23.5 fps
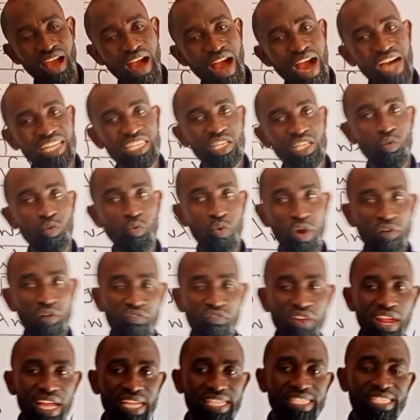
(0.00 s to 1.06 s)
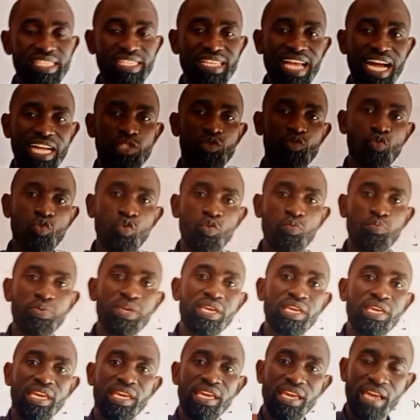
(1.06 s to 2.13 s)
and the wavelength that will
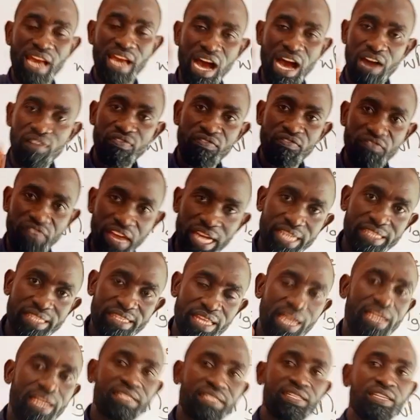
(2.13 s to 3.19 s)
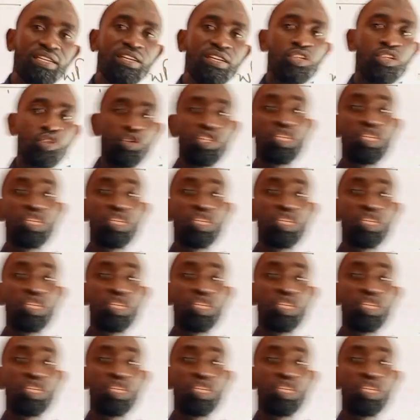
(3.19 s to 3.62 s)
be affected. So